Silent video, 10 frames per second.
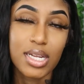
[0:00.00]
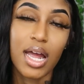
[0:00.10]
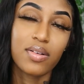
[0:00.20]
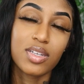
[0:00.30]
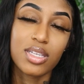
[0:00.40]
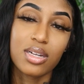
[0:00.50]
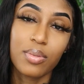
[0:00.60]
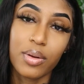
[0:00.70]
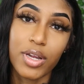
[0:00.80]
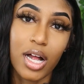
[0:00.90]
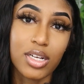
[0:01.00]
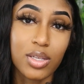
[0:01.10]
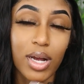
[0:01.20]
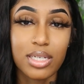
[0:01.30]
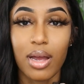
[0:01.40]
and now it's just to the point where y'all are
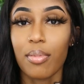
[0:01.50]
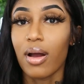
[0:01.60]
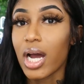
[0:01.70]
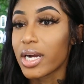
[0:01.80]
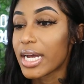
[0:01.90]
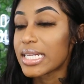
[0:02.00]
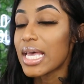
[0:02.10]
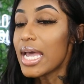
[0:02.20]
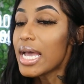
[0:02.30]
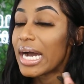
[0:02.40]
just watching my progress.